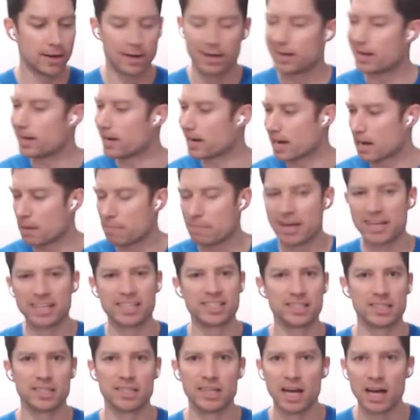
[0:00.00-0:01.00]
I got my
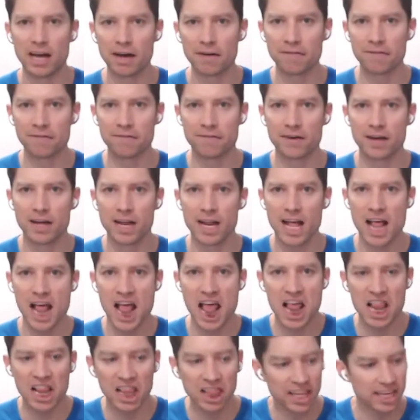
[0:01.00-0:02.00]
stuff.
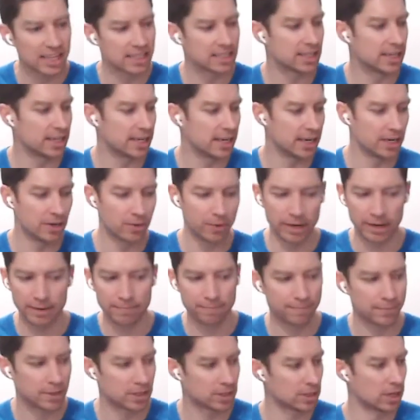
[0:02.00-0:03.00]
Let's get into it.
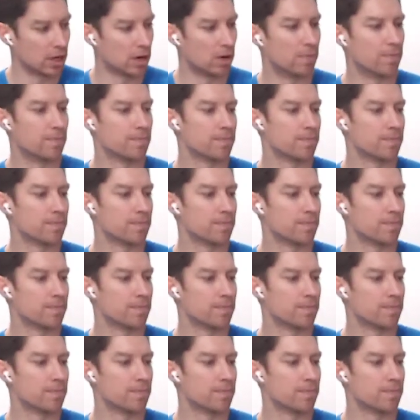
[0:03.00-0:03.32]
So